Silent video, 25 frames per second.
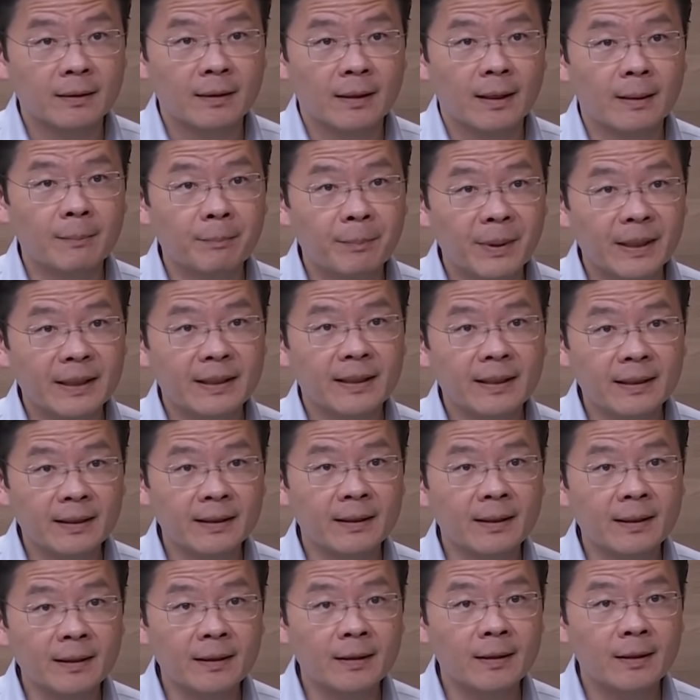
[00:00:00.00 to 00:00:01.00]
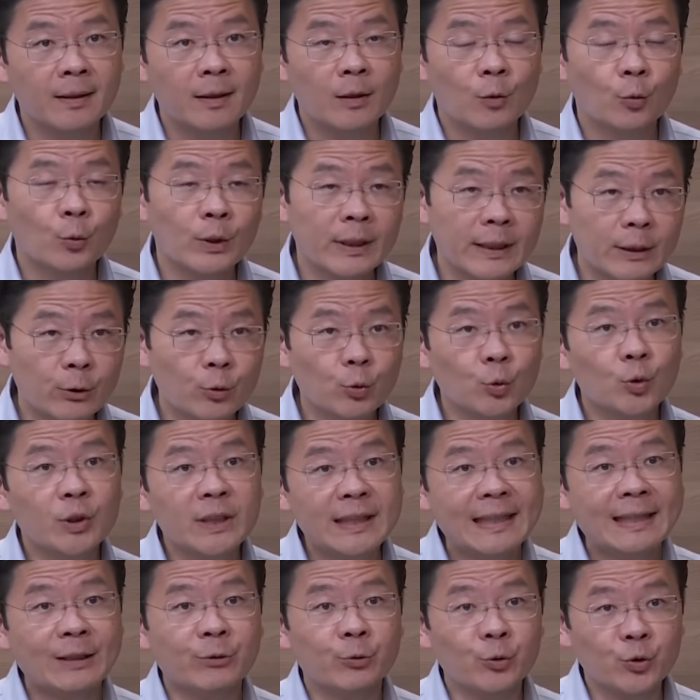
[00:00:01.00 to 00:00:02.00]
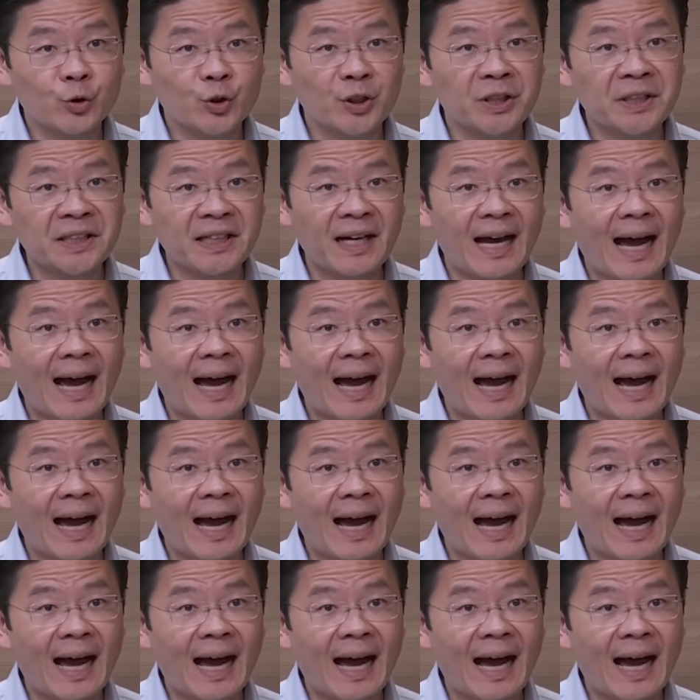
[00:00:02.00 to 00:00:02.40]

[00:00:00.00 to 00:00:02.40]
In particular, we do need to see